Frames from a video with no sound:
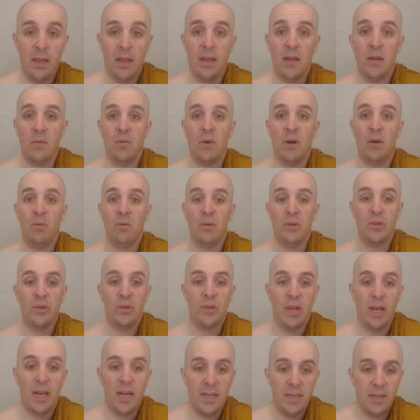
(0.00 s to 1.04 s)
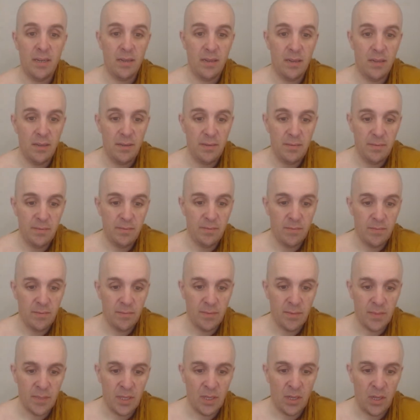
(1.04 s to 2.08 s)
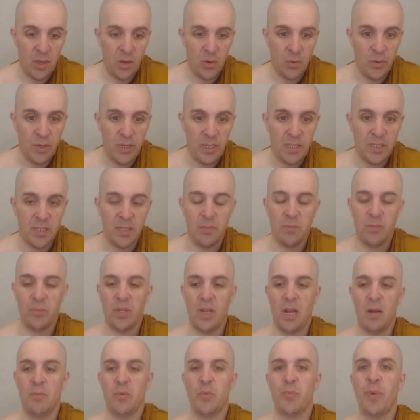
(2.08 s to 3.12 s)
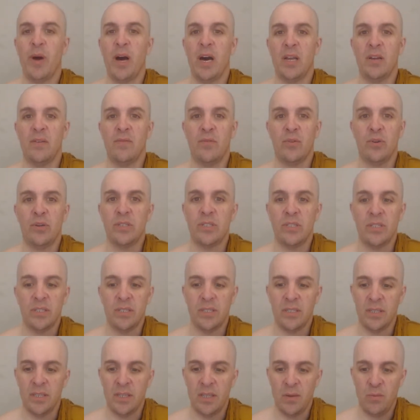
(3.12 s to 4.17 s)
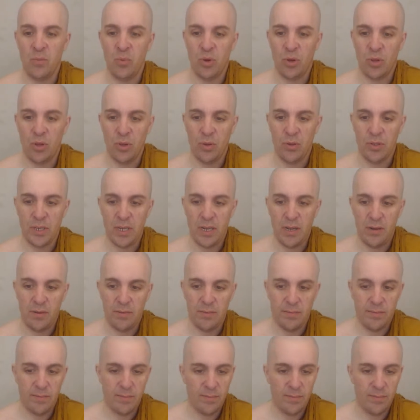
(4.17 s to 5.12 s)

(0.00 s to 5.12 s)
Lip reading: And while we do that, I'll read some Dhammapada verses and then we'll close out.